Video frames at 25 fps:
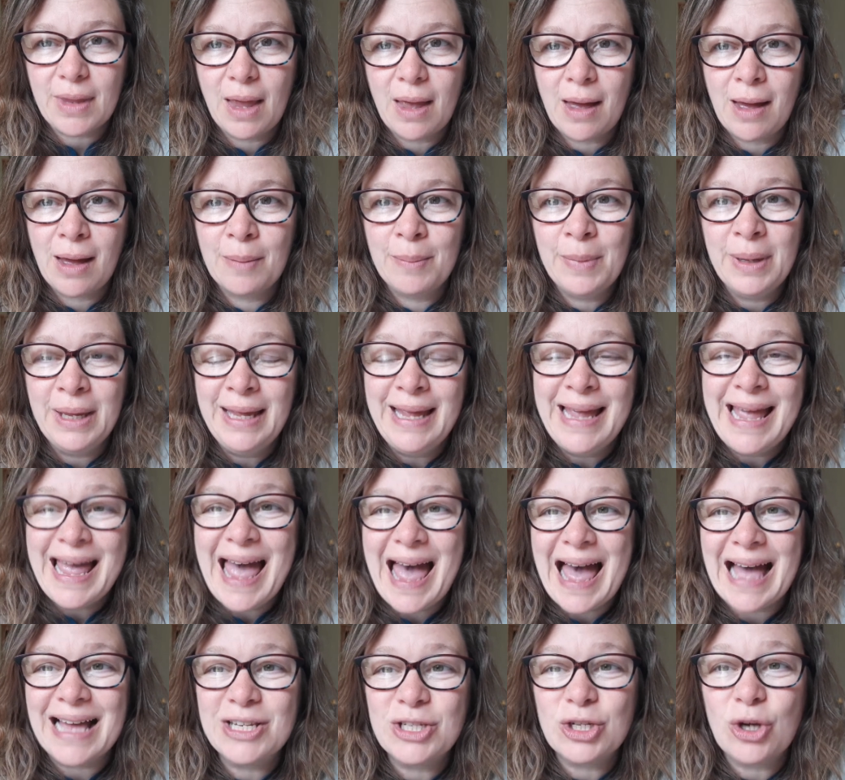
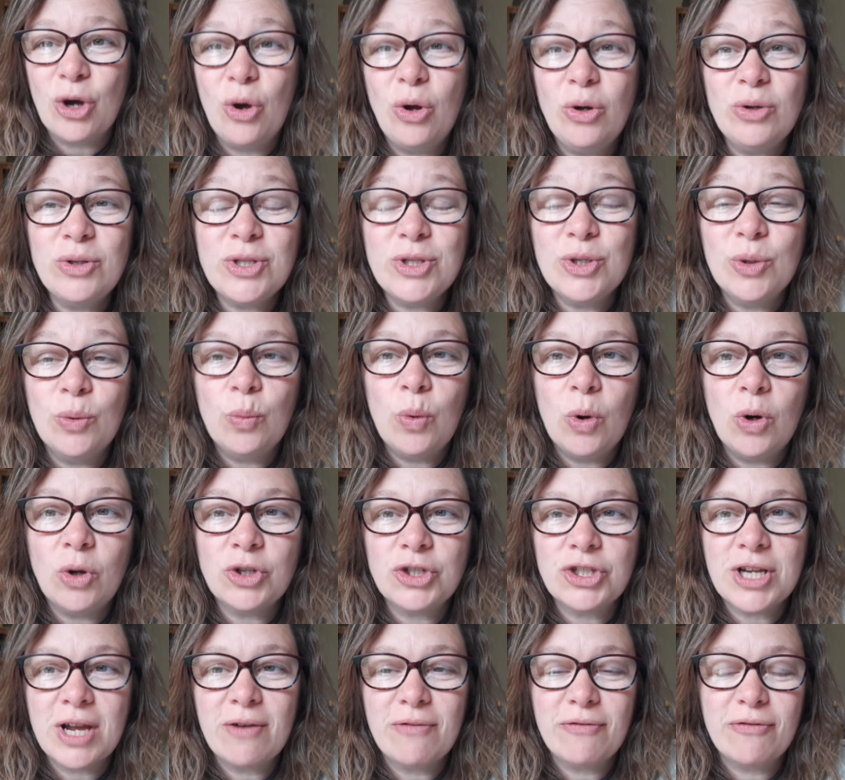And also
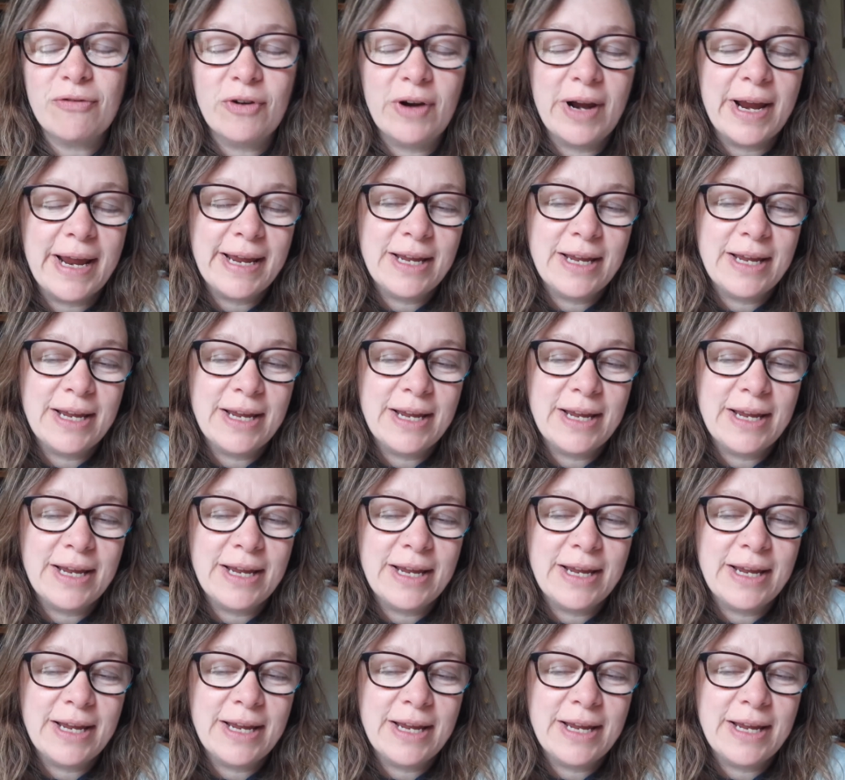watch out for